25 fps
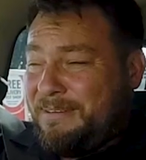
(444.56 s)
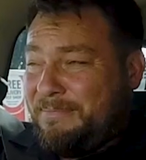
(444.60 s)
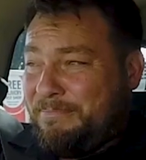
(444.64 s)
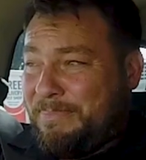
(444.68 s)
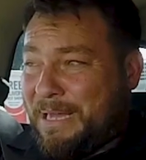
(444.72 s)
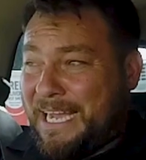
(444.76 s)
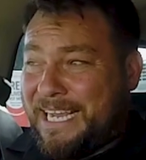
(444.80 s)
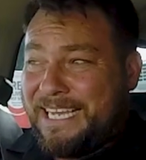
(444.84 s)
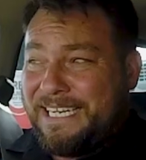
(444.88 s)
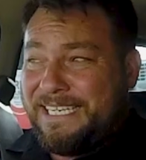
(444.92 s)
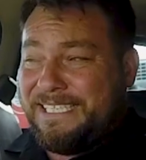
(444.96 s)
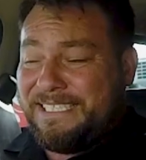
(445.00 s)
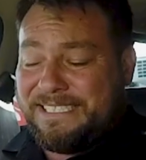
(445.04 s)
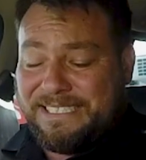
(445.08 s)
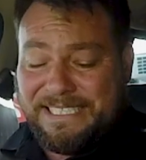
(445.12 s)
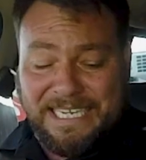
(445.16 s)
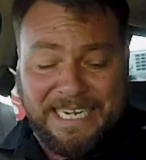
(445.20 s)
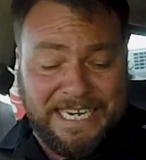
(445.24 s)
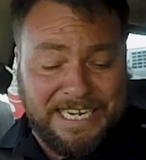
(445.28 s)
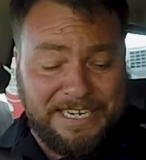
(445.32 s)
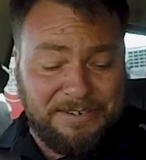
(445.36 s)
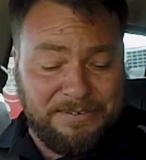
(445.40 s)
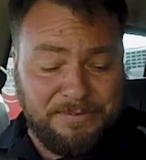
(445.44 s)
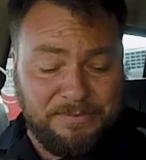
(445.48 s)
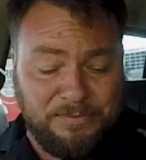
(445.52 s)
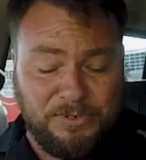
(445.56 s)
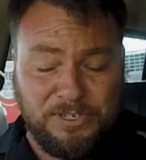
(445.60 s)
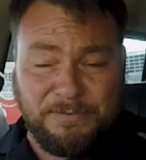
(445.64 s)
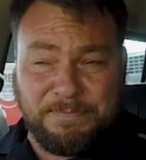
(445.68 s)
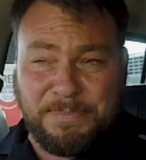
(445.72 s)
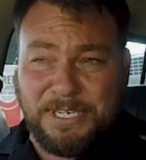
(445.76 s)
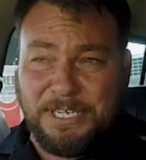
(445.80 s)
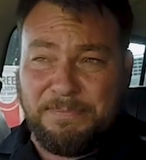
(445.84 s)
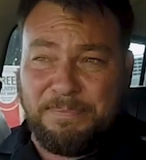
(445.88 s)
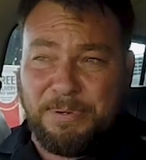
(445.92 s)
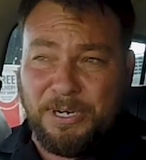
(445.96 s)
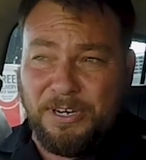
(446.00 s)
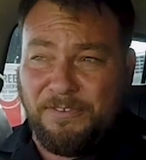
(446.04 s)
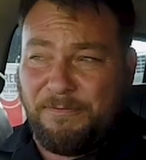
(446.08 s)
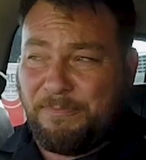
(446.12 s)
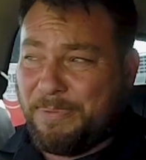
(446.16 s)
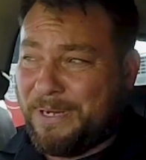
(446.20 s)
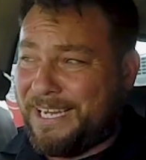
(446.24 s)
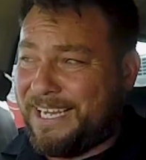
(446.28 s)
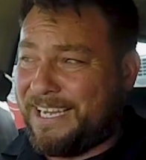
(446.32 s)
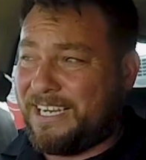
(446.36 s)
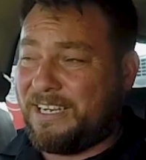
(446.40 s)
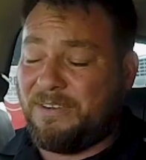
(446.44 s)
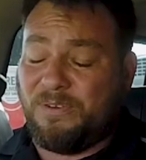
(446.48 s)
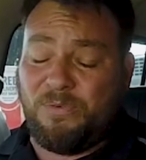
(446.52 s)
back in its day would have been a POV
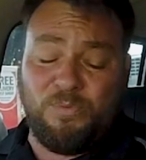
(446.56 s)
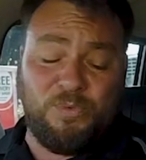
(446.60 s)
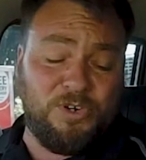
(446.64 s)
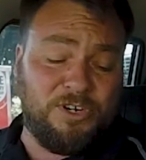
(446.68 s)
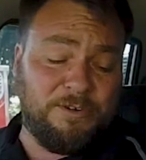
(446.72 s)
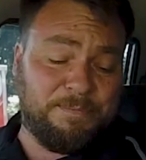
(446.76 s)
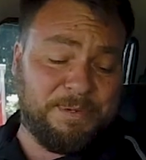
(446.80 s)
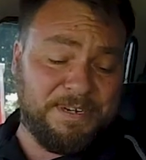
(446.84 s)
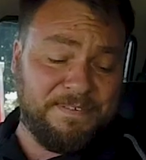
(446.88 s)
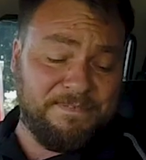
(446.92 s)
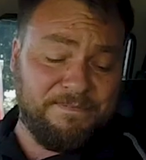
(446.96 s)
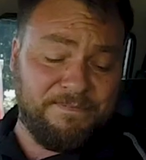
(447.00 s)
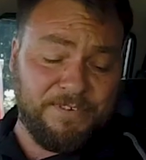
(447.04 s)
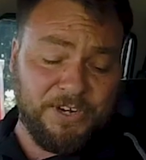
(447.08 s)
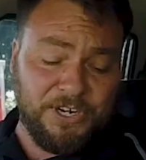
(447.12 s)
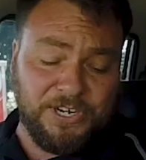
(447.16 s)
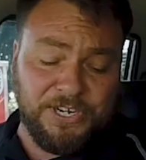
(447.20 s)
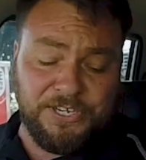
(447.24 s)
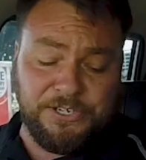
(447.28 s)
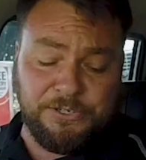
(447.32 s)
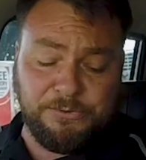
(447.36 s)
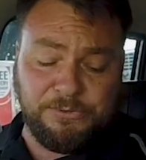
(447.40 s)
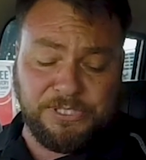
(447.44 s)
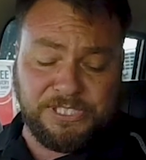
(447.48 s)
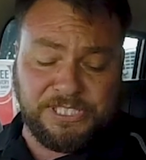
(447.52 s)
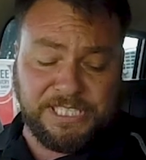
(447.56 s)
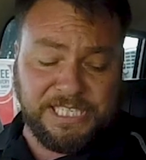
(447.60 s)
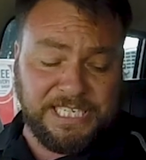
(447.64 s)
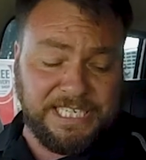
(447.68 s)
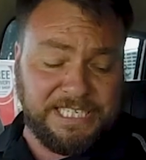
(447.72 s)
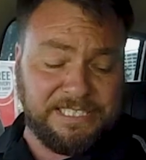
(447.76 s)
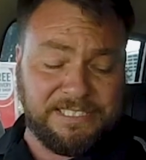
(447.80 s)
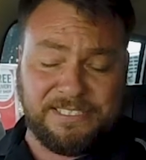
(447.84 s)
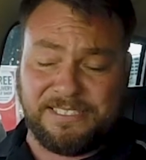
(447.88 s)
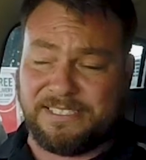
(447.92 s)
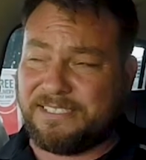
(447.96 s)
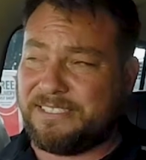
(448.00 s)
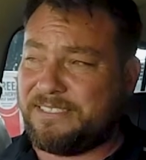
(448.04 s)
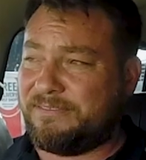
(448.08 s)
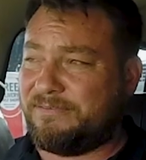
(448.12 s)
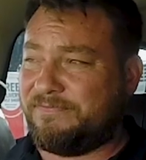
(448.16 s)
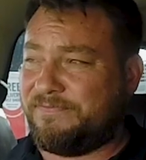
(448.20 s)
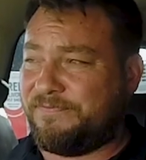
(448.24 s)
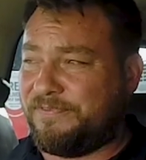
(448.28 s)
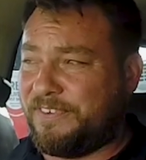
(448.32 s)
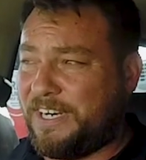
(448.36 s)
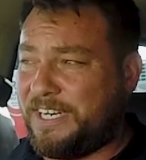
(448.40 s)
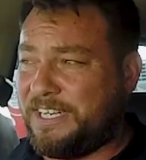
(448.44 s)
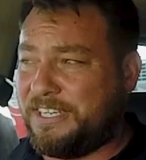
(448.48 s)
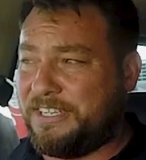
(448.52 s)
pack, would have been vinyl seats
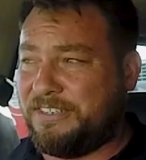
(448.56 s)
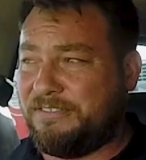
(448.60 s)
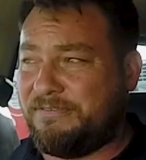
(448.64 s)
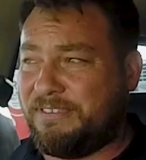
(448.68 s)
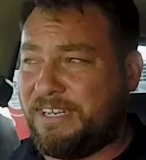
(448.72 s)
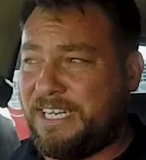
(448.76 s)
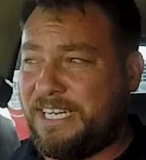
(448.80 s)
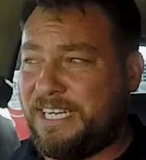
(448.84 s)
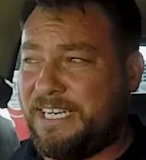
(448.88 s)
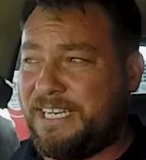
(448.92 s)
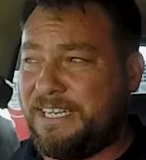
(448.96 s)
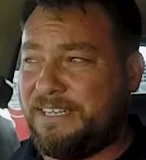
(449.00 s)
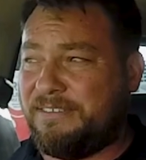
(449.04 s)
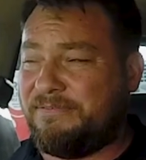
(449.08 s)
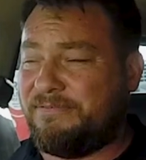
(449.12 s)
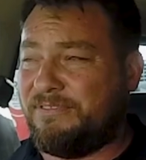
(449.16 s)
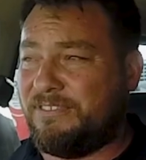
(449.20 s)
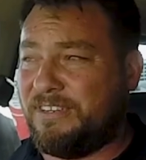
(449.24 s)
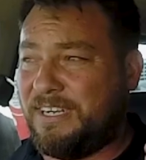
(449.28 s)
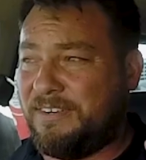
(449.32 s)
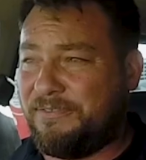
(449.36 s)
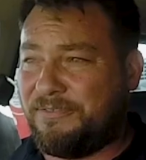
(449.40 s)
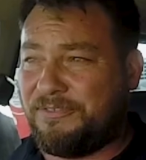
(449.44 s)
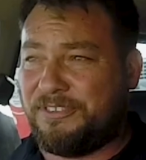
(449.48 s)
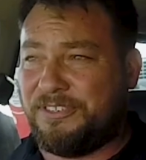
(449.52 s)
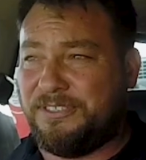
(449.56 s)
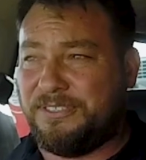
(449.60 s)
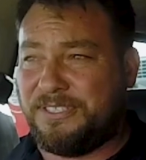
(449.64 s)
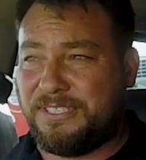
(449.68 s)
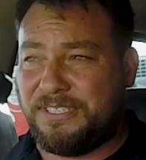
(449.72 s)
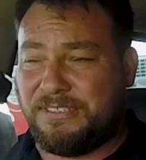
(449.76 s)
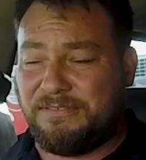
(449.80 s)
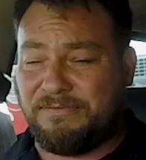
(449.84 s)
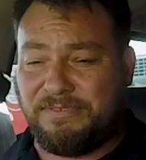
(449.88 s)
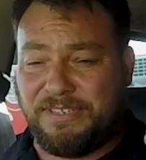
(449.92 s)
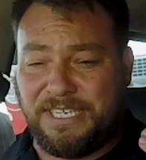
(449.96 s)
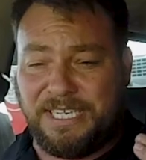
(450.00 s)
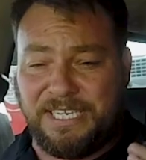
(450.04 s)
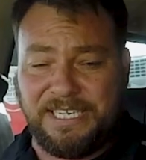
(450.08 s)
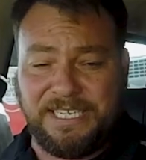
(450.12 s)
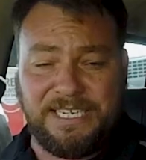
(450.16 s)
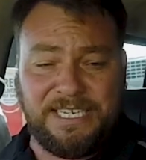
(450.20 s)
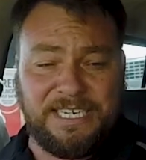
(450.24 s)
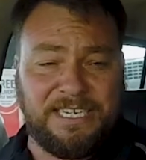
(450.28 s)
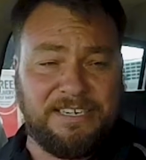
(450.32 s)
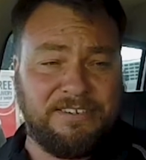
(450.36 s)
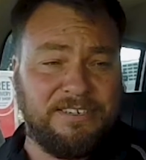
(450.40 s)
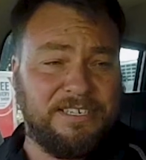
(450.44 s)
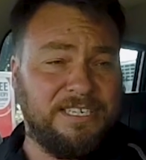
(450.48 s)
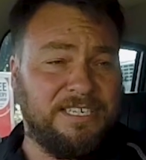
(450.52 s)
front and rear, right through to the rear.
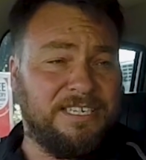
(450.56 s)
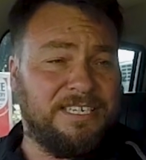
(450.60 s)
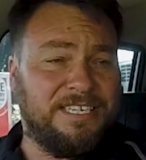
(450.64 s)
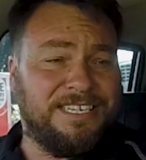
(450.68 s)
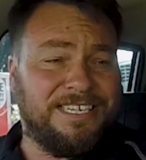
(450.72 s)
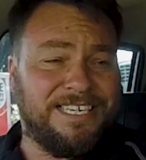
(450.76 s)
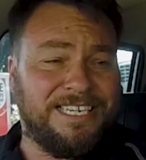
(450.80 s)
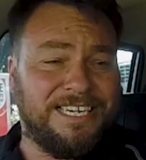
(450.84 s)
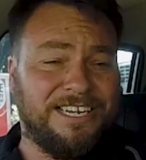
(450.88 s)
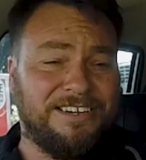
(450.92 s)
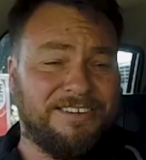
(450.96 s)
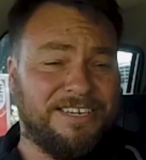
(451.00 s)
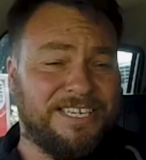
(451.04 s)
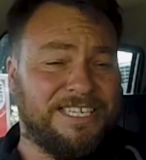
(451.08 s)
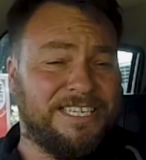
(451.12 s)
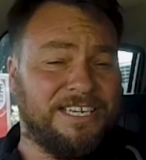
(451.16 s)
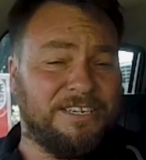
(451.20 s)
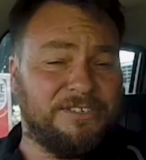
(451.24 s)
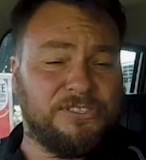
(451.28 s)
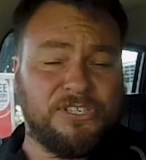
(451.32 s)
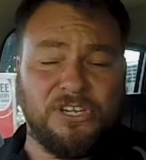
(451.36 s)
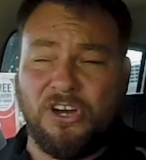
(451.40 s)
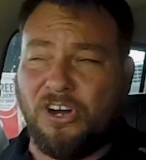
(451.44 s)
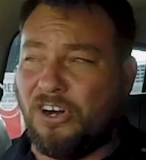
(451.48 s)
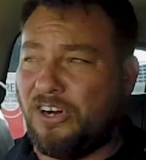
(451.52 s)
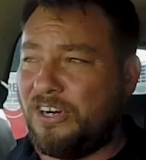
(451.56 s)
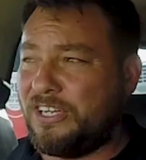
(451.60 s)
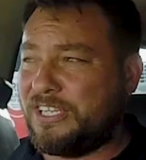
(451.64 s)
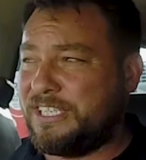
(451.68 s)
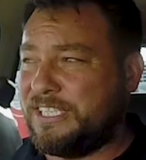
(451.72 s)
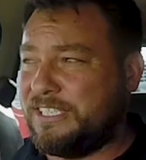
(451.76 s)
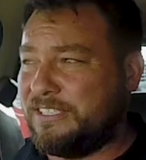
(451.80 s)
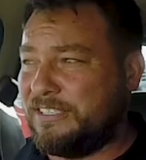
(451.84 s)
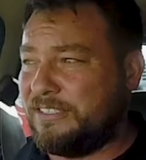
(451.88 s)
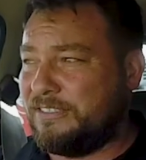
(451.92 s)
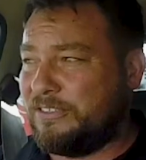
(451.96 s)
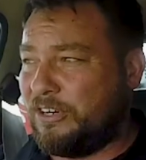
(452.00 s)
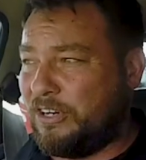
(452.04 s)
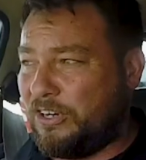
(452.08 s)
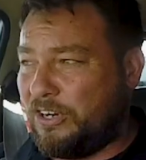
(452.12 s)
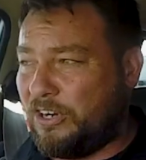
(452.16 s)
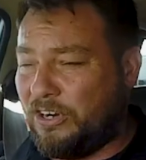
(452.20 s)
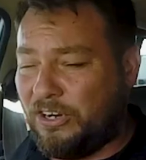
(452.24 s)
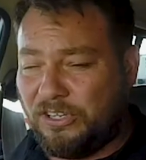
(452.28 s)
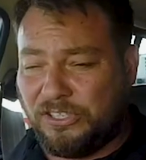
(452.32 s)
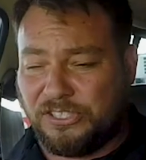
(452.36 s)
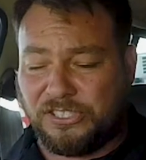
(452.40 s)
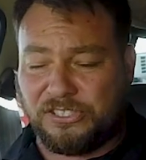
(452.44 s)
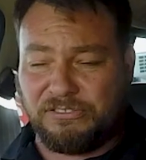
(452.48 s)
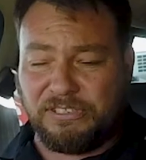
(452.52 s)
Now, you know, in those hot
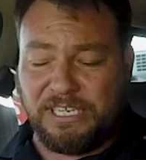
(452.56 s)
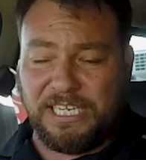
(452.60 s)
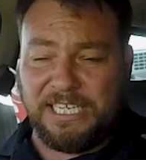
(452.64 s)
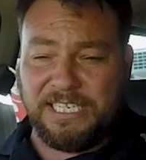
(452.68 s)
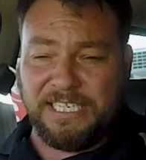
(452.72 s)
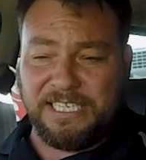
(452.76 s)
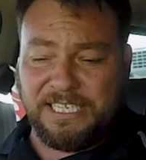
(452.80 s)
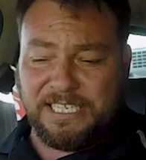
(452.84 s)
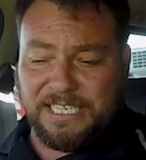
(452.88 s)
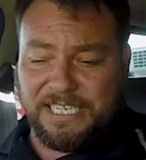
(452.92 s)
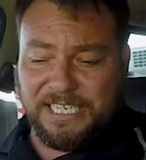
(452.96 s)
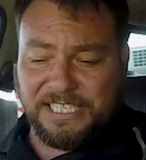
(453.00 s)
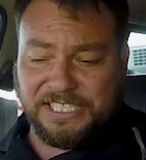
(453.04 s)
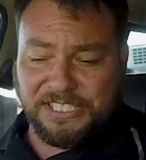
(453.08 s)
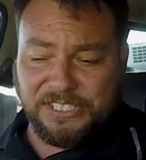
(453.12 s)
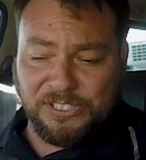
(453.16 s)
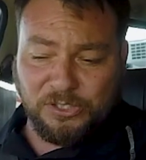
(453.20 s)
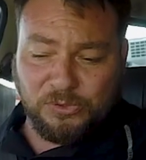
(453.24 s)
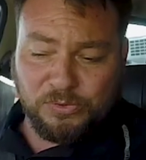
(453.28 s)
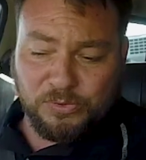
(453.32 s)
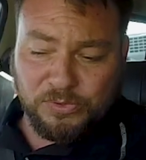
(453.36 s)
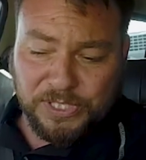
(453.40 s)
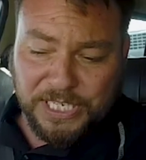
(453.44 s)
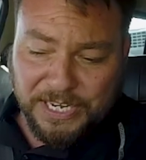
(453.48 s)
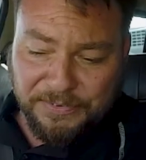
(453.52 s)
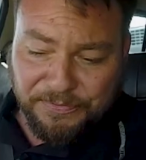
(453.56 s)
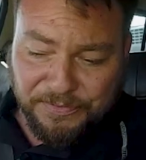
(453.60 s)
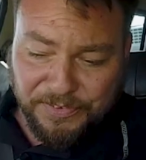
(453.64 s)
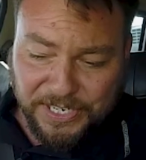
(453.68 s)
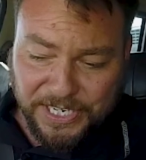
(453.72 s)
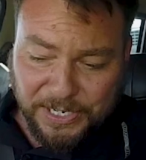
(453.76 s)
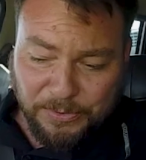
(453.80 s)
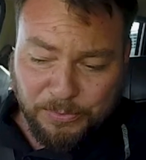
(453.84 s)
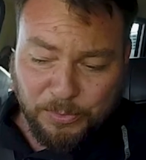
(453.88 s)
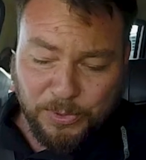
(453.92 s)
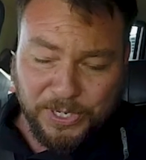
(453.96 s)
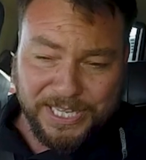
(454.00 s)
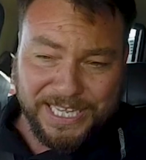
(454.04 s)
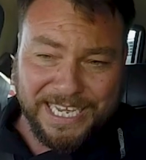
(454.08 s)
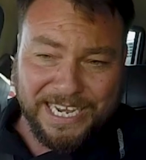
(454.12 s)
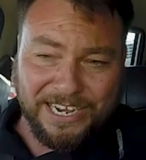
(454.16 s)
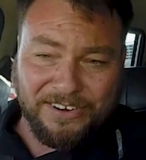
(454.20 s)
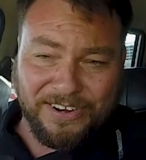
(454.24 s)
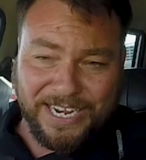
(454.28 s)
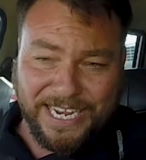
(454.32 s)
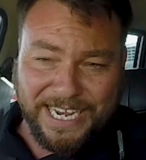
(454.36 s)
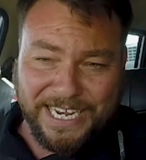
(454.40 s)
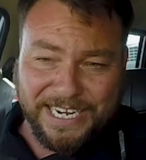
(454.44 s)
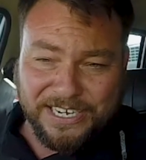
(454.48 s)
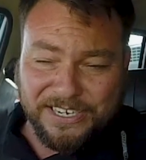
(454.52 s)
Australian conditions, definitely
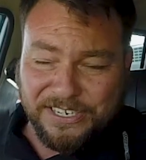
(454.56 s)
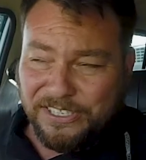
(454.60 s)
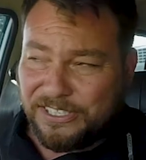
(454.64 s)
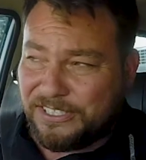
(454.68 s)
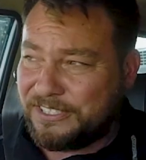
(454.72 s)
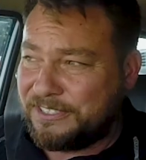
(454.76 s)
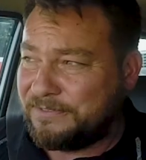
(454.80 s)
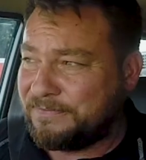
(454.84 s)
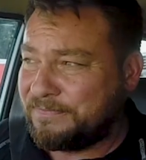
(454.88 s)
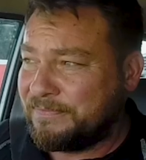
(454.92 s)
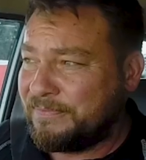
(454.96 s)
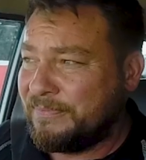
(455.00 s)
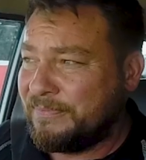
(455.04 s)
without aircon,